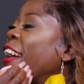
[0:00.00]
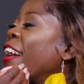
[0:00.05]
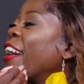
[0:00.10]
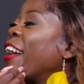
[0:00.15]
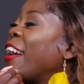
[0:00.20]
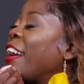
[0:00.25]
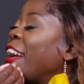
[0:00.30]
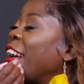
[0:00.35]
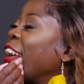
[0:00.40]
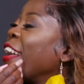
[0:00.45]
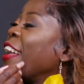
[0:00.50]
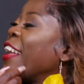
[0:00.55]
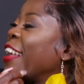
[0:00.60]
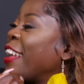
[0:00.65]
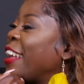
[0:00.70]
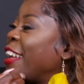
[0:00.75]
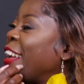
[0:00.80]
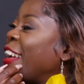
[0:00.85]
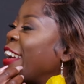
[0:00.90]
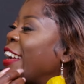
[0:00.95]
not actually
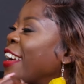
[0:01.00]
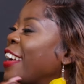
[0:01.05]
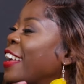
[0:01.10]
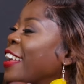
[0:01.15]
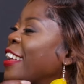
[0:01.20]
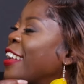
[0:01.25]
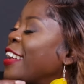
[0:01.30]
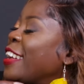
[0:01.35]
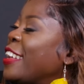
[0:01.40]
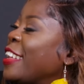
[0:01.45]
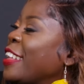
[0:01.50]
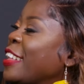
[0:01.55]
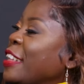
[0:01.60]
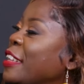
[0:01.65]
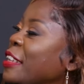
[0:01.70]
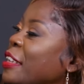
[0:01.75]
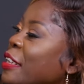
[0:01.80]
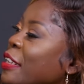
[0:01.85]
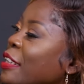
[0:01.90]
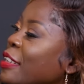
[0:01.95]
um, it's a white
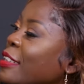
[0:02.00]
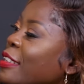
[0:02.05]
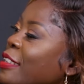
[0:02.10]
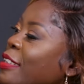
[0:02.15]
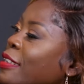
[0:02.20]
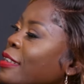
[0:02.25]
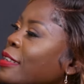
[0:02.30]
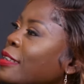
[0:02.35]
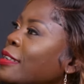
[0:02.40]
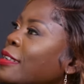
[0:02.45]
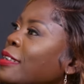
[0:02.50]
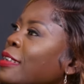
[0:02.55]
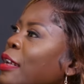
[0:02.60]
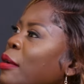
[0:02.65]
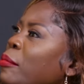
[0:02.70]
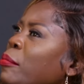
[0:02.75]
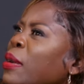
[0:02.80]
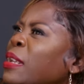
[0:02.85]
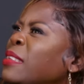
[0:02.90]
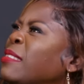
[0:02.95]
girl song,
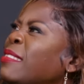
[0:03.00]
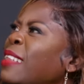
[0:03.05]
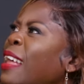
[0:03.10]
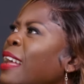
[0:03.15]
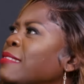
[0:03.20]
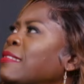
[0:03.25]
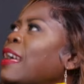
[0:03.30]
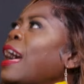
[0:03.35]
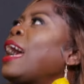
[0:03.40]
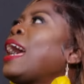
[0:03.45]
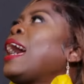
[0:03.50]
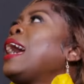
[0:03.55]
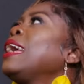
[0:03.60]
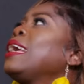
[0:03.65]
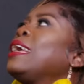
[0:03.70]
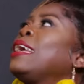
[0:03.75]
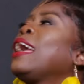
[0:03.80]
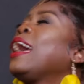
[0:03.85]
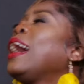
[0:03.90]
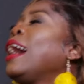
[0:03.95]
but it's nice. I,